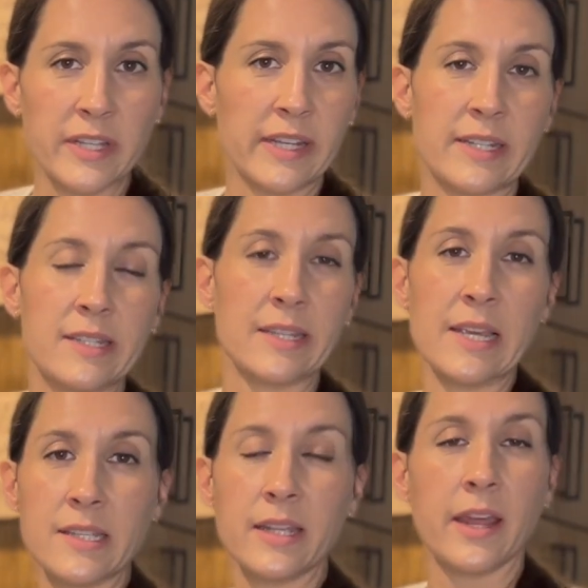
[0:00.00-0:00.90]
need to
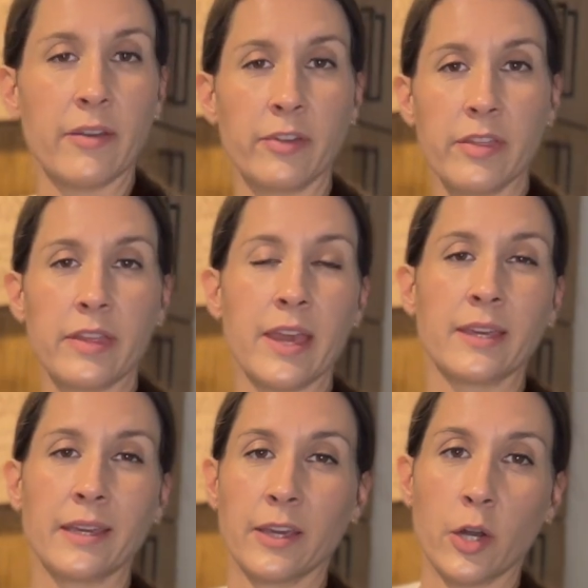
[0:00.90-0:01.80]
season everything
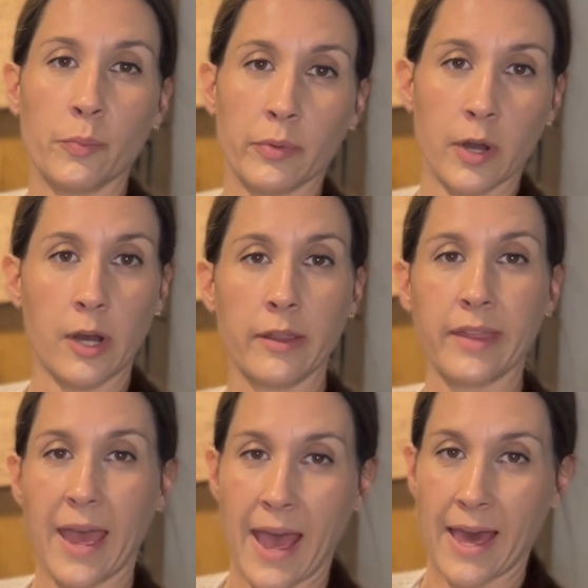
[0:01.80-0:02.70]
and get our broth
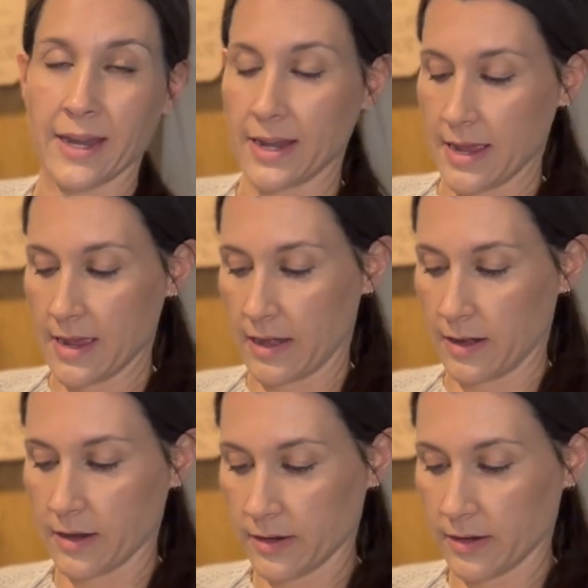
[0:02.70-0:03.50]
added in.